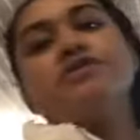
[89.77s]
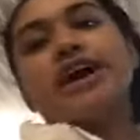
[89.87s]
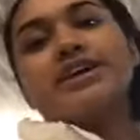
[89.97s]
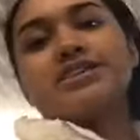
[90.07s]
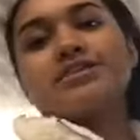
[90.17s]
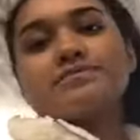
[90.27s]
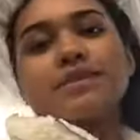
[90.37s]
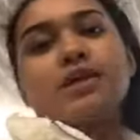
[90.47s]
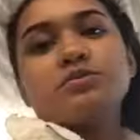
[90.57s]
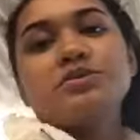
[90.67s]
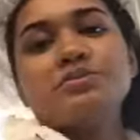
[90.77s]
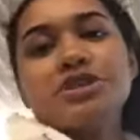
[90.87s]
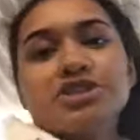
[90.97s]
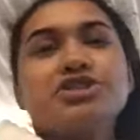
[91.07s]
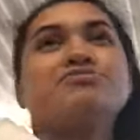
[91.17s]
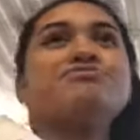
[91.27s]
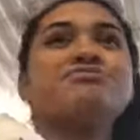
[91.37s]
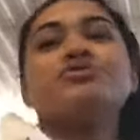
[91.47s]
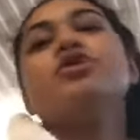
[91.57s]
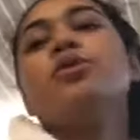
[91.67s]
Flex at Whitmarsh.
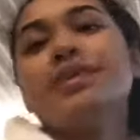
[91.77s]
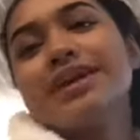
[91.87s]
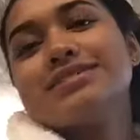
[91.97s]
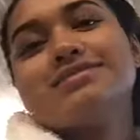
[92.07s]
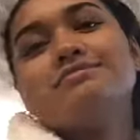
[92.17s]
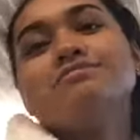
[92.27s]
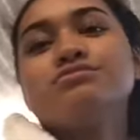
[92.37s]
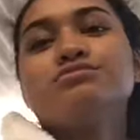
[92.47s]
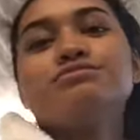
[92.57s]
No one likes him